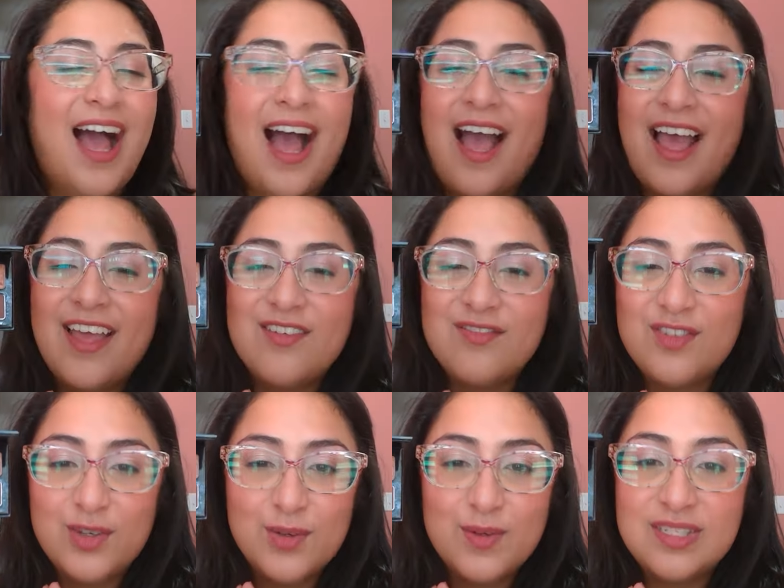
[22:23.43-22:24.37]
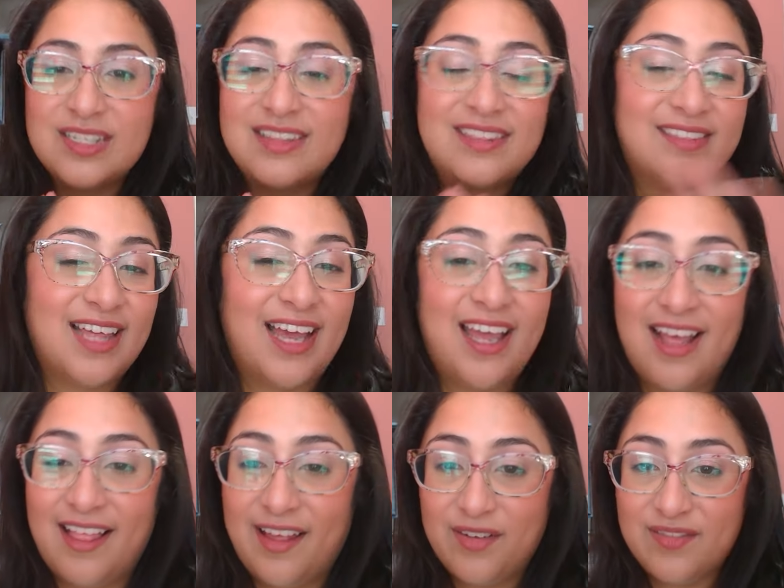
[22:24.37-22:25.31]
I've used the
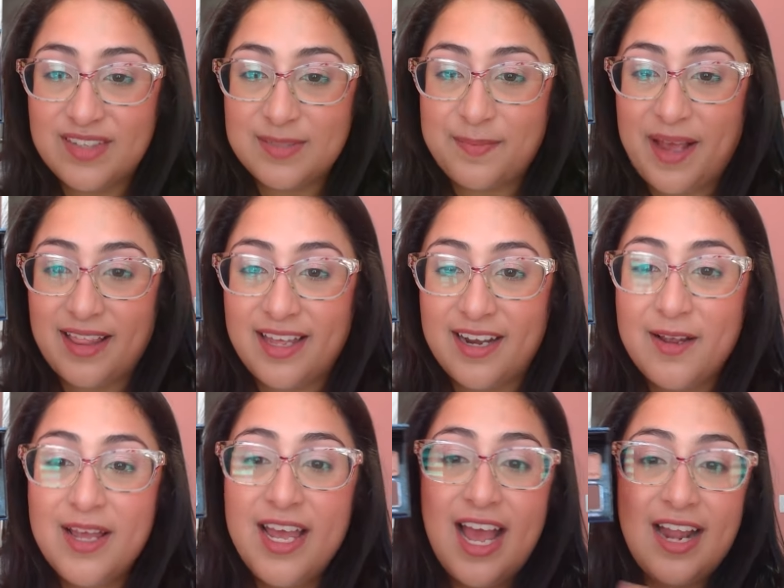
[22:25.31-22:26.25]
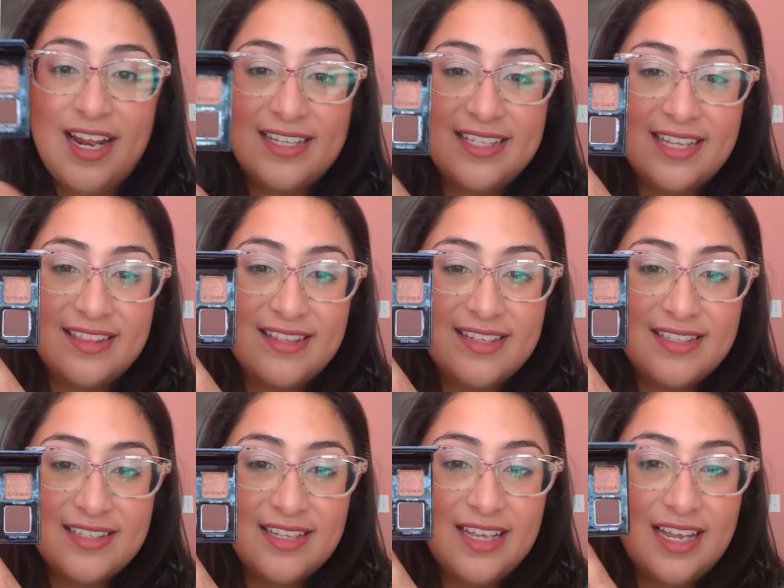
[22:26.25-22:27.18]
hell out of this palette. Like I said,
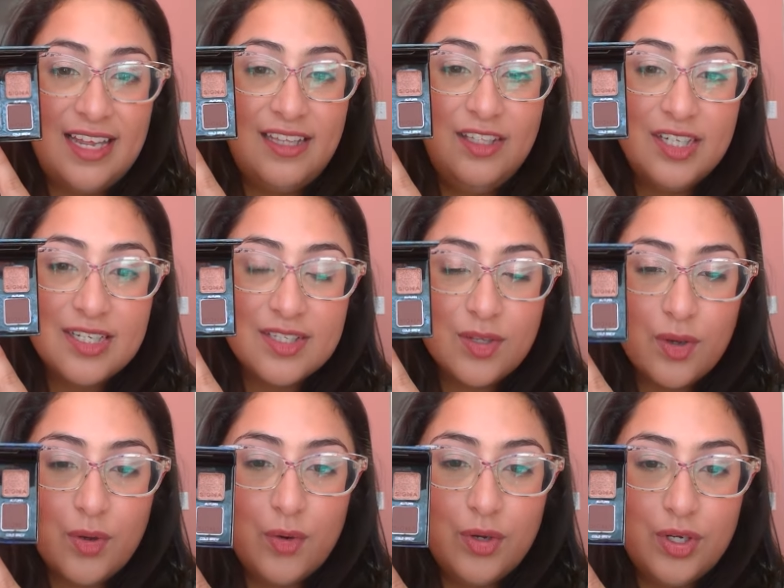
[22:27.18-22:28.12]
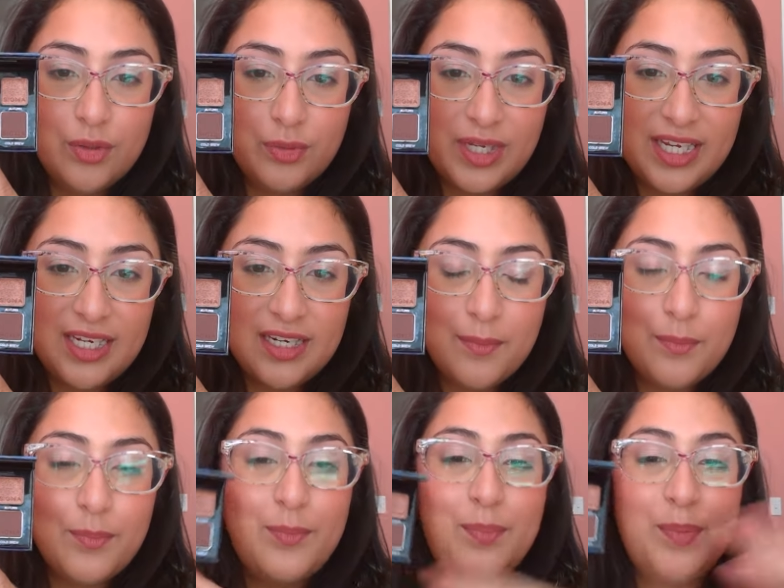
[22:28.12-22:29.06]
it looks
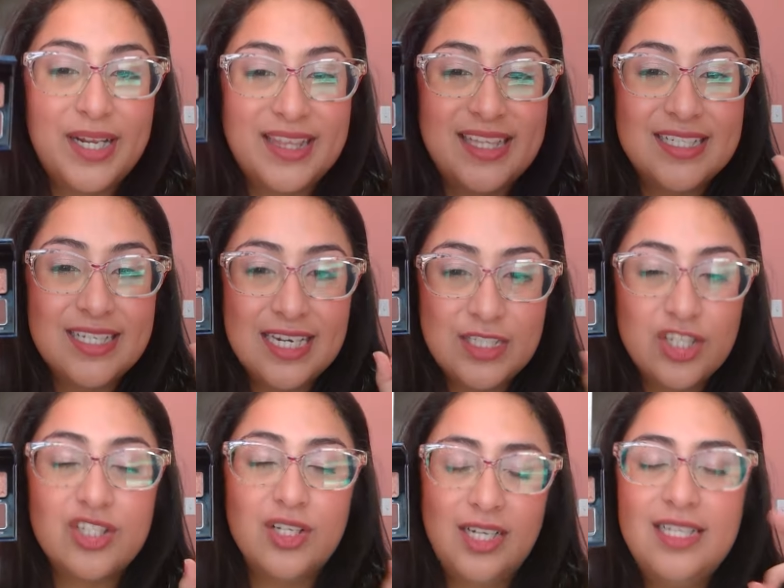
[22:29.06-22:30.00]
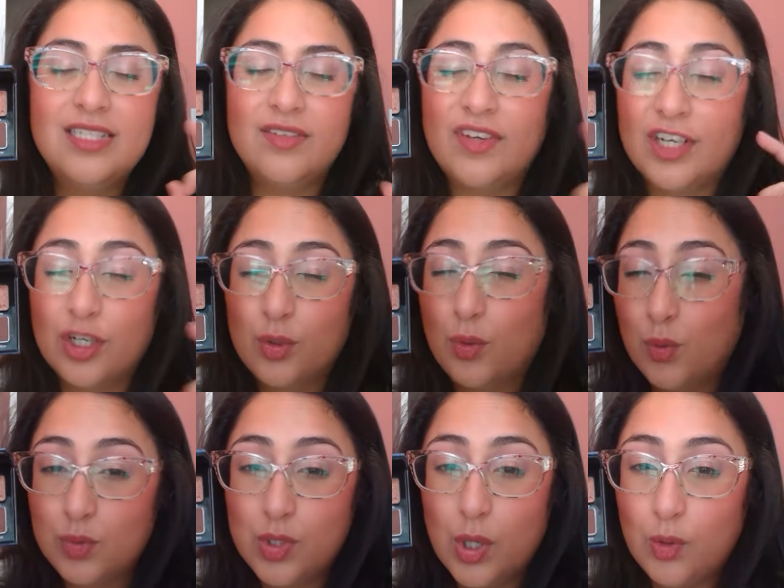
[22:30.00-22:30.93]
green, but it just leans a very
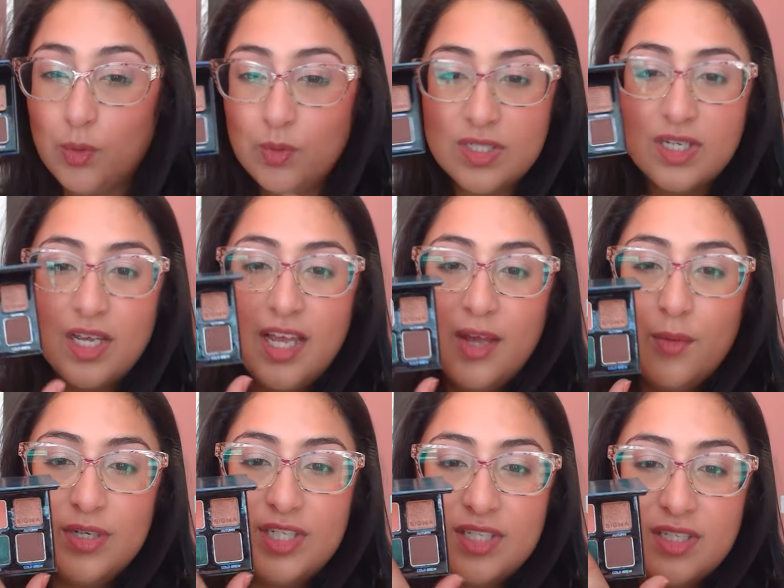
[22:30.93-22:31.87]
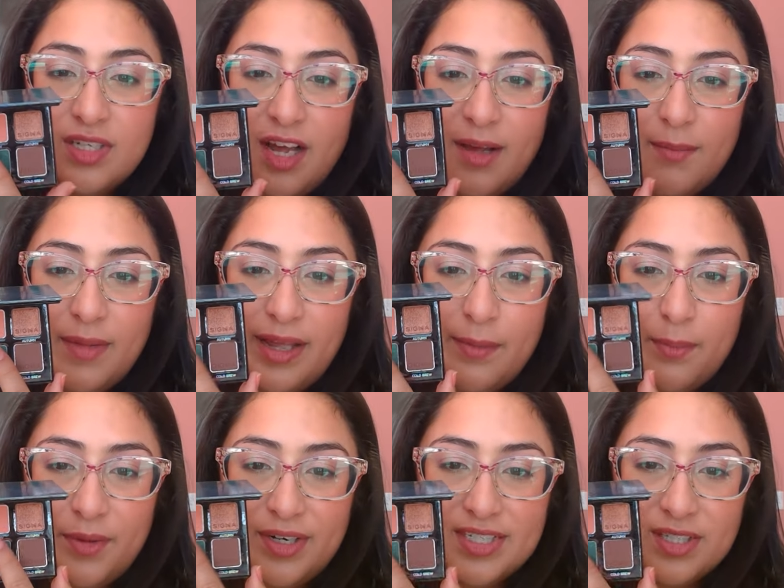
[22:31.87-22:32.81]
cool toned, which is not my
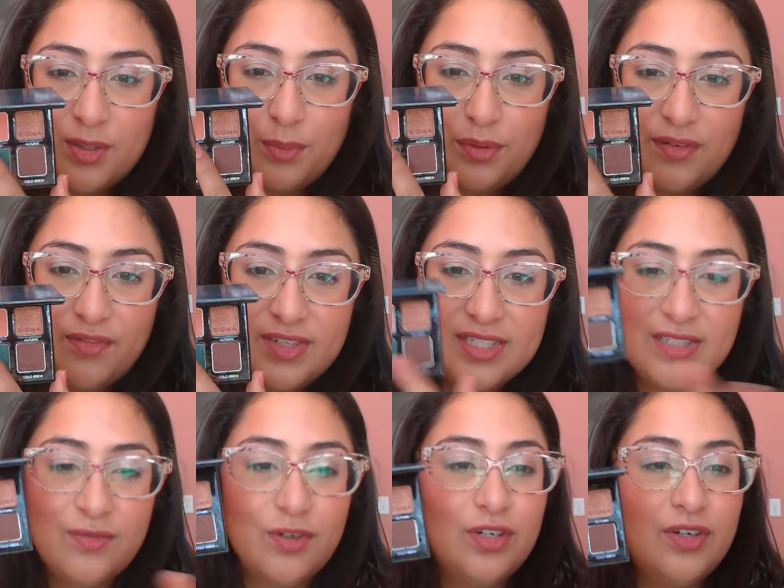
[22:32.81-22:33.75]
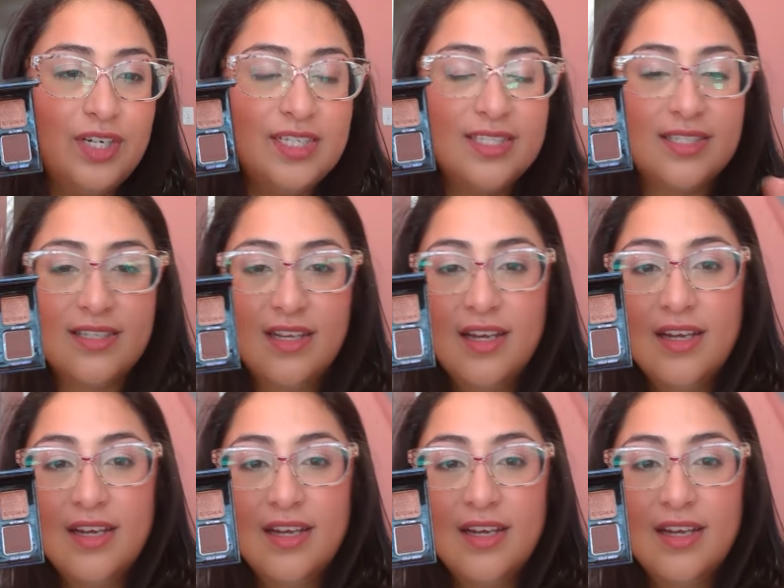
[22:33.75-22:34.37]
personal preference for greens.